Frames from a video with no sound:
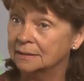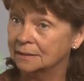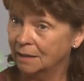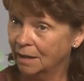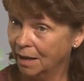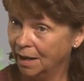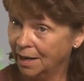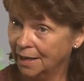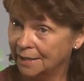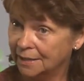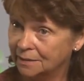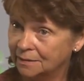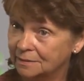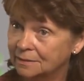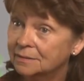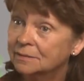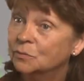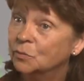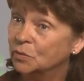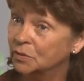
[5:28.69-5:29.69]
little
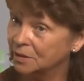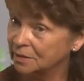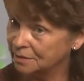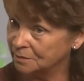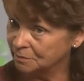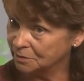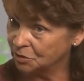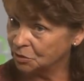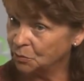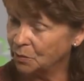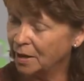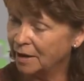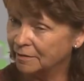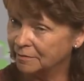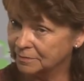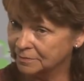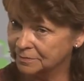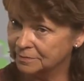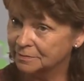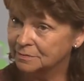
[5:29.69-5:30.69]
higher, well, then you
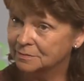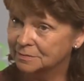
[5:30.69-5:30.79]
have,